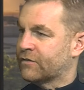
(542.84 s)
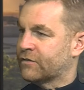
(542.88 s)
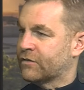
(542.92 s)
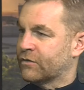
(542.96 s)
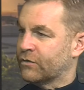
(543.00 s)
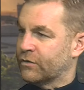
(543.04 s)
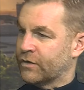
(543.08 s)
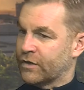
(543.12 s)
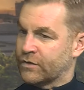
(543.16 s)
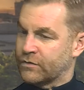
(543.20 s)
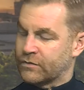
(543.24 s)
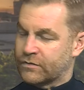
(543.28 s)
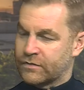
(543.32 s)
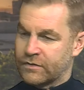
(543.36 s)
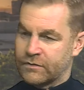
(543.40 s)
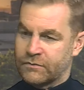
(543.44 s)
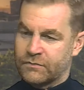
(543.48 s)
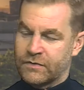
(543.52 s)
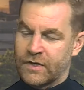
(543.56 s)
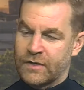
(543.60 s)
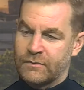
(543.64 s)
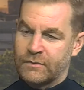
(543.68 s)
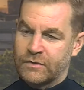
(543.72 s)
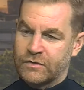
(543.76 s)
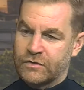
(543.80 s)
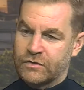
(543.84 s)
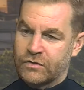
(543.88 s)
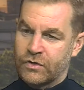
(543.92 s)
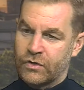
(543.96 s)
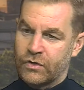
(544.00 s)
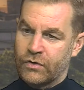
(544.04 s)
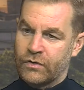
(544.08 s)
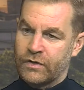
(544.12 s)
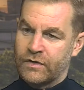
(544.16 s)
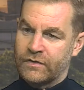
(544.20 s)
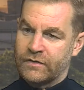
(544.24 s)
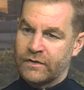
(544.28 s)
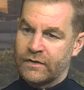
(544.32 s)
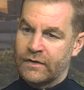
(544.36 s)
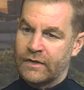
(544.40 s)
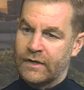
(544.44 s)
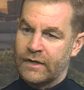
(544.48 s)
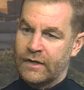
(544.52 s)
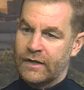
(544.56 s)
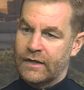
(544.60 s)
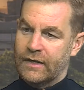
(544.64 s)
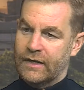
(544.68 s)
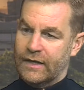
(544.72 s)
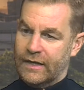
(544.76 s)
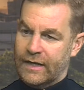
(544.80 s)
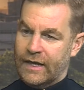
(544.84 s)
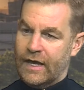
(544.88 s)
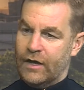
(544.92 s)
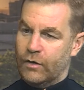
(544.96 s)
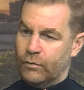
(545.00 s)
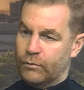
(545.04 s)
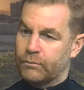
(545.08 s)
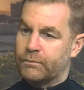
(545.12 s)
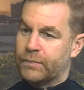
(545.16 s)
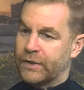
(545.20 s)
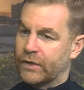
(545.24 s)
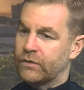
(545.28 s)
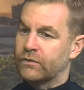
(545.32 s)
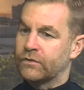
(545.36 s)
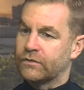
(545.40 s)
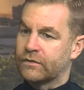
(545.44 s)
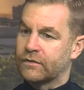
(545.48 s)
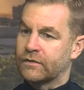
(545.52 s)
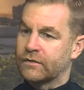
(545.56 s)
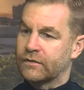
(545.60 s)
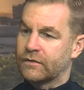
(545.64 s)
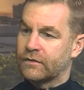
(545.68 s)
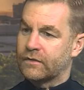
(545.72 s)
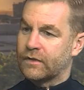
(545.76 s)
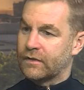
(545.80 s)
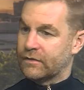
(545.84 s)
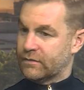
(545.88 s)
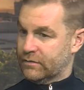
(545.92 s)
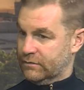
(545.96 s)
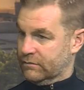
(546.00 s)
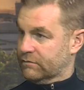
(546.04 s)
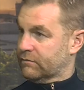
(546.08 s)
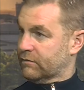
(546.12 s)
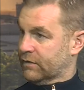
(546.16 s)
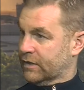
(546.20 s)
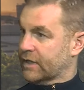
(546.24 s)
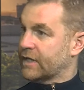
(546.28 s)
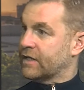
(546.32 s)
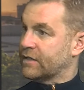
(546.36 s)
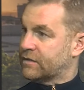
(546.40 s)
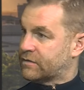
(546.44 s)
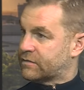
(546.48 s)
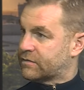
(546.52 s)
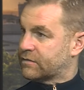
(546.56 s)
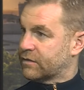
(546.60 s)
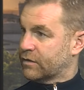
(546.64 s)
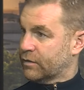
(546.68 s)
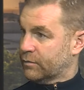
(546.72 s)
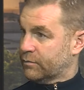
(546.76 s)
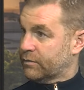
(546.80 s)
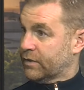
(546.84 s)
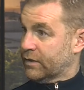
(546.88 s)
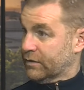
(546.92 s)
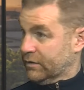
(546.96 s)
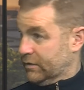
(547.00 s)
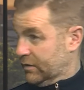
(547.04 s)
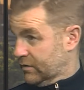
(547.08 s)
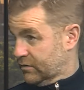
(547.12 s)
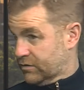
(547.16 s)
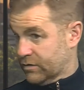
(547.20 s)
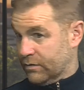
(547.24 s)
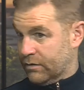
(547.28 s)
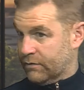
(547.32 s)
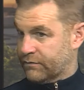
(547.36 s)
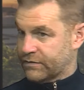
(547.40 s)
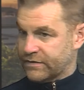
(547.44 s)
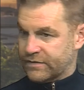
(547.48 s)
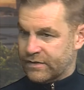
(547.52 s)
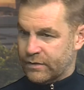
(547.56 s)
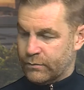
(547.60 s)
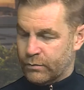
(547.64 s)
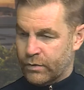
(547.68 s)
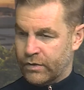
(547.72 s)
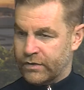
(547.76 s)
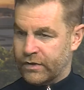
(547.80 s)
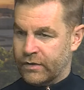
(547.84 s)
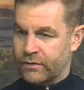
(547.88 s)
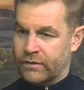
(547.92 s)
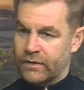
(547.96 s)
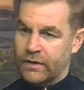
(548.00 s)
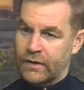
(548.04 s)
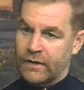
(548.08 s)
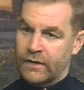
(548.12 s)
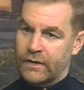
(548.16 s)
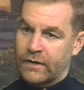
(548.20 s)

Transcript: all those famous stories, and he helped build the Leeds up into obviously what they